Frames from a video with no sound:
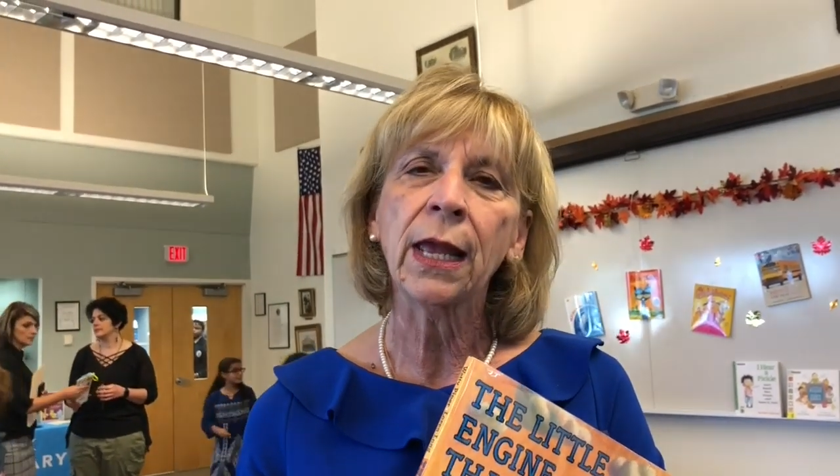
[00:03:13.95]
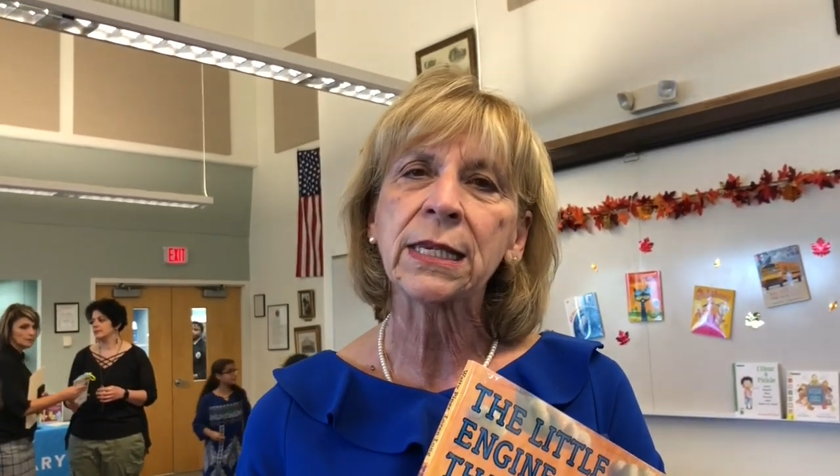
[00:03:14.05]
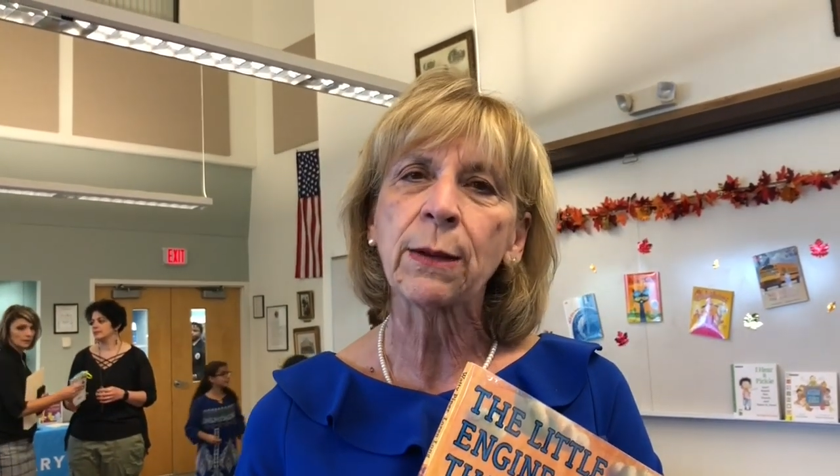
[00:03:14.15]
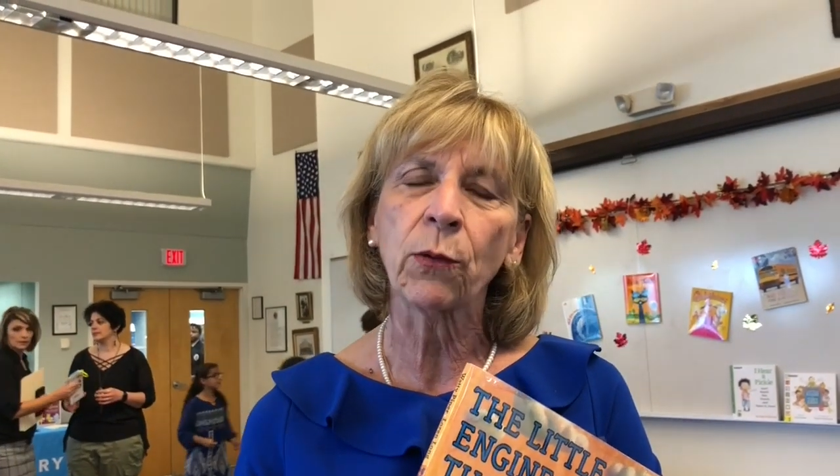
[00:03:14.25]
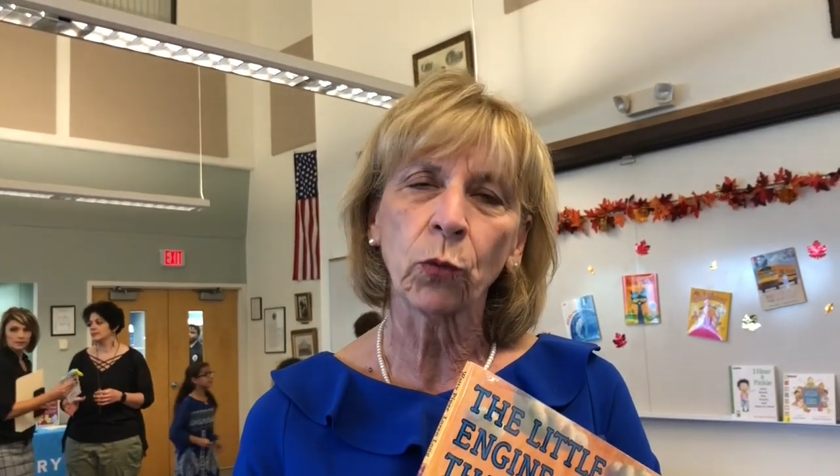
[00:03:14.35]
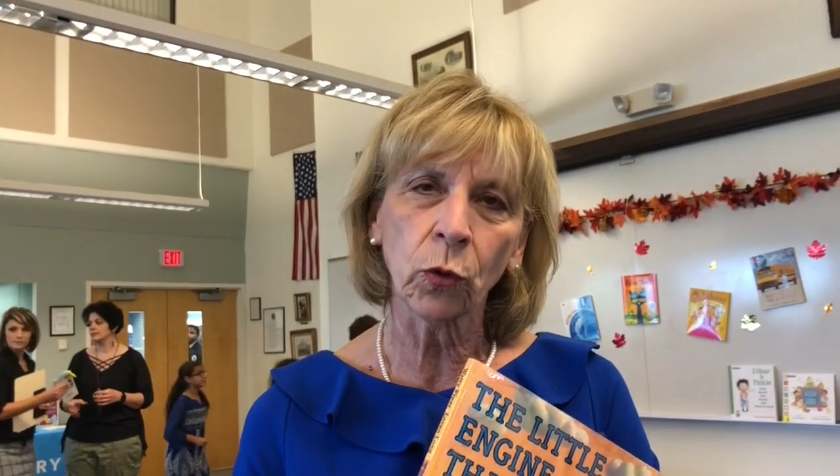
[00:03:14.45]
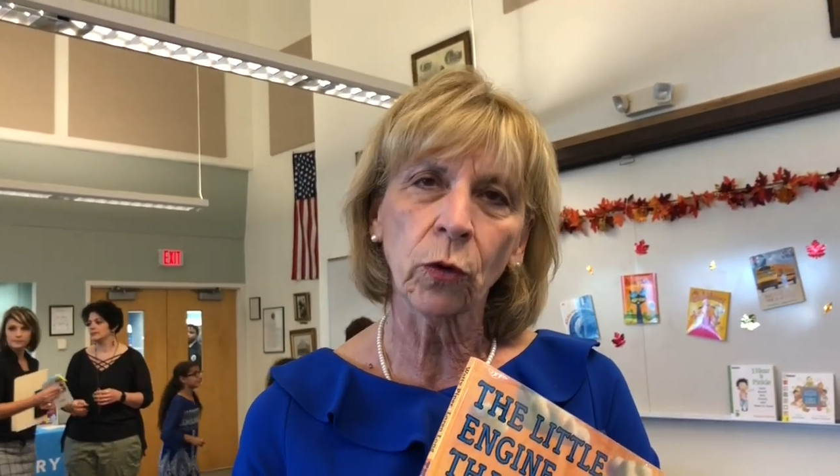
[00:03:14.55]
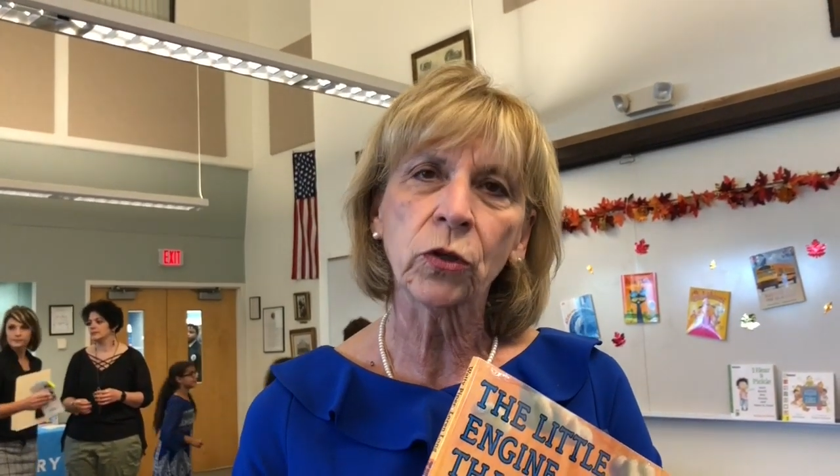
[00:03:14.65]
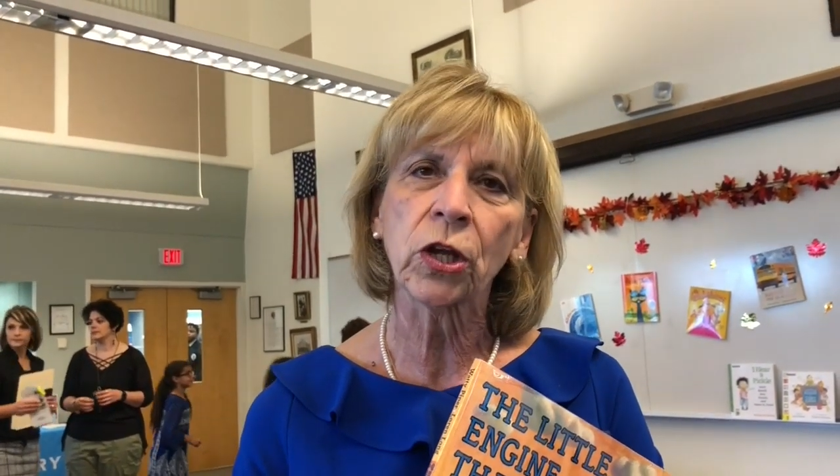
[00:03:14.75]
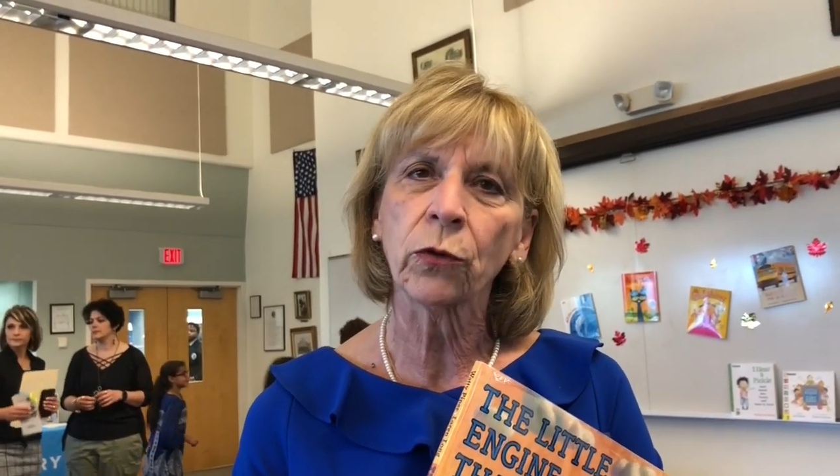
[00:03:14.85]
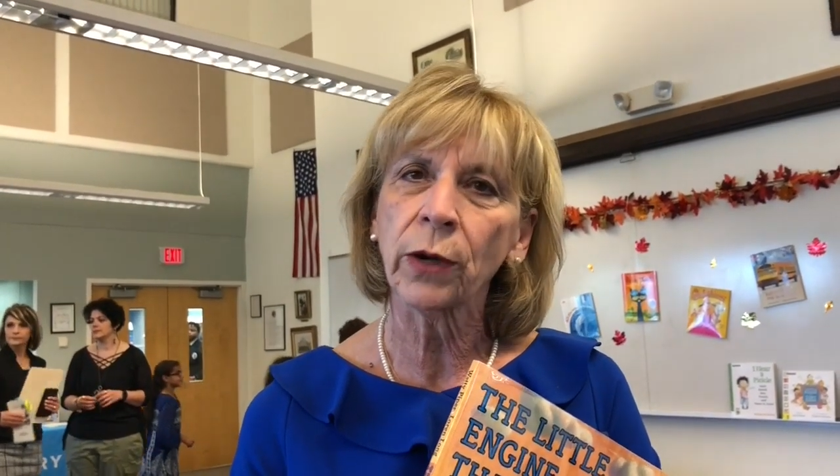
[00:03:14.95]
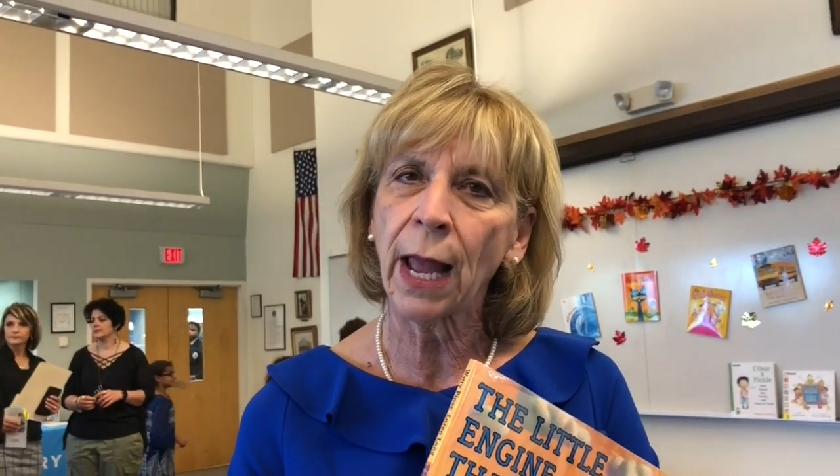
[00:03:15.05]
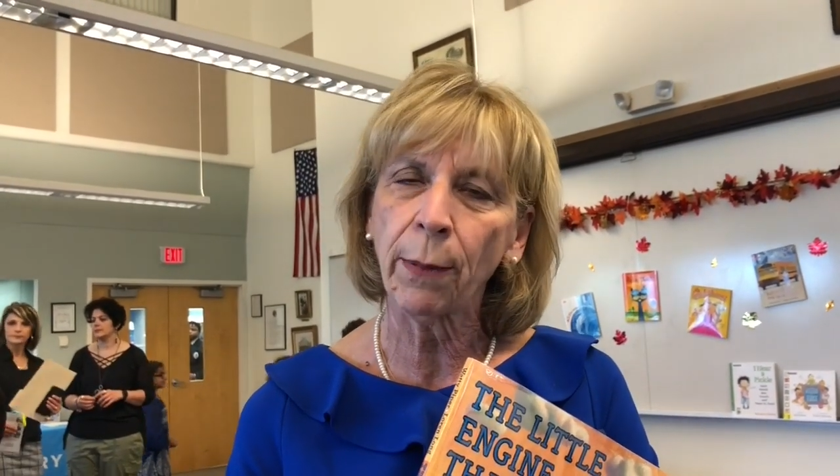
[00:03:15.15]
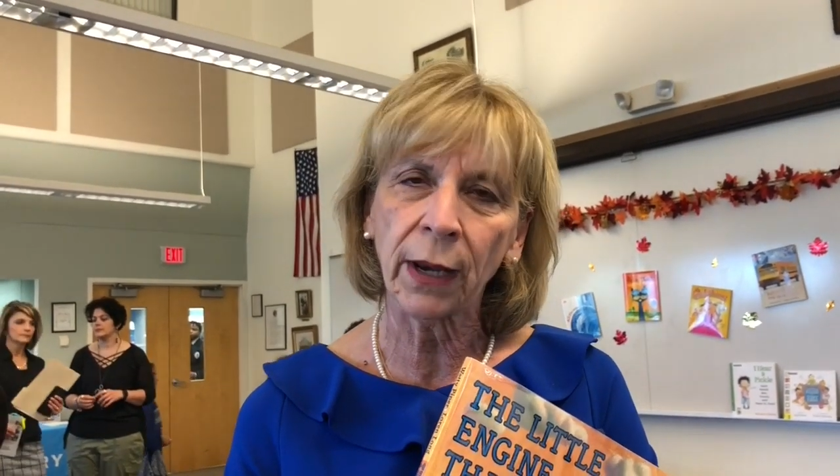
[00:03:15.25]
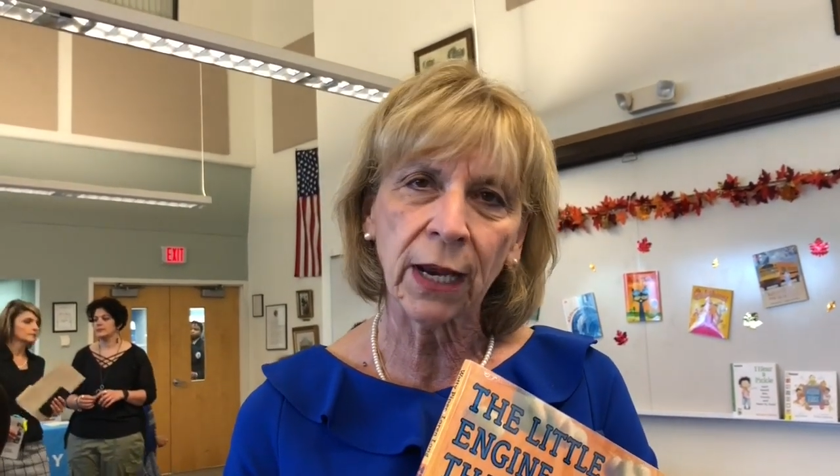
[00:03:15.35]
some rural children,
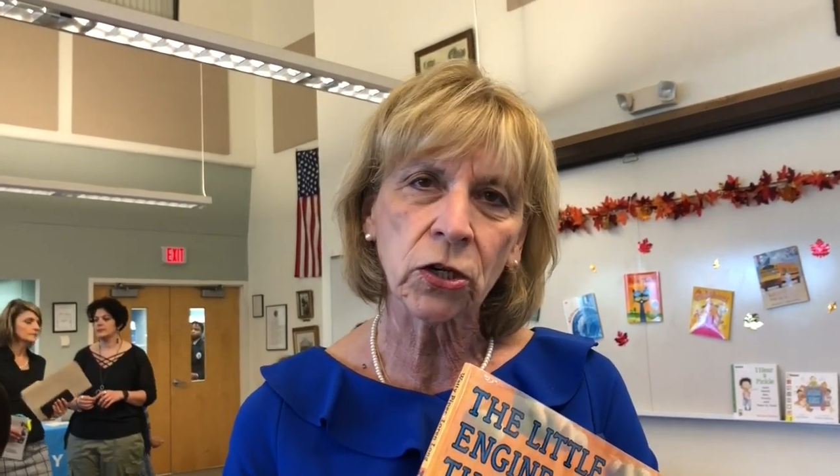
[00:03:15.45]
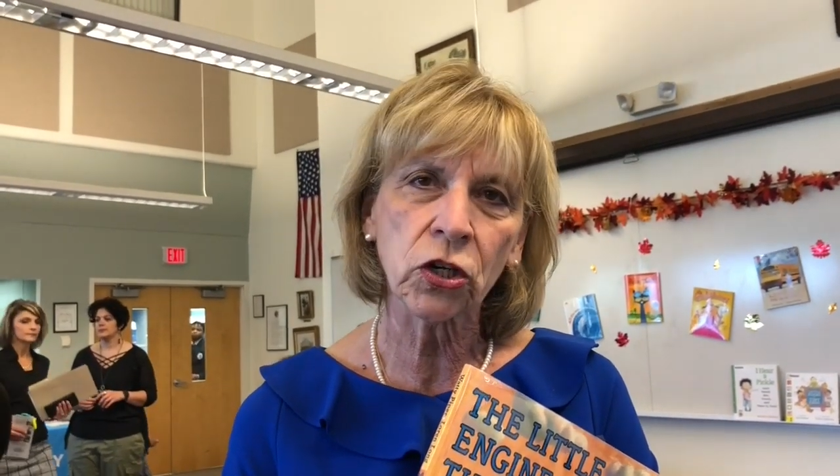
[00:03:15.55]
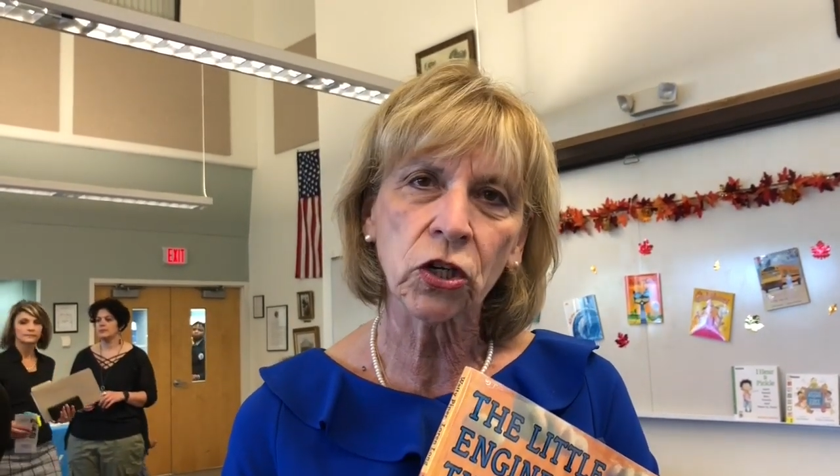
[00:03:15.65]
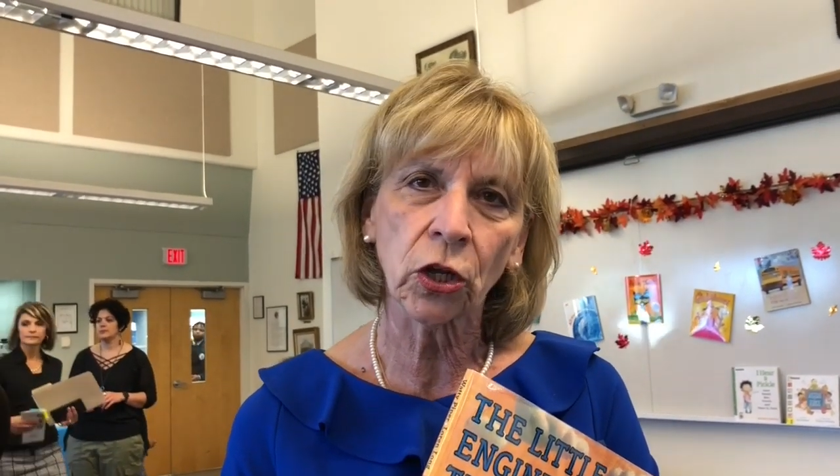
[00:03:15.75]
Appalachian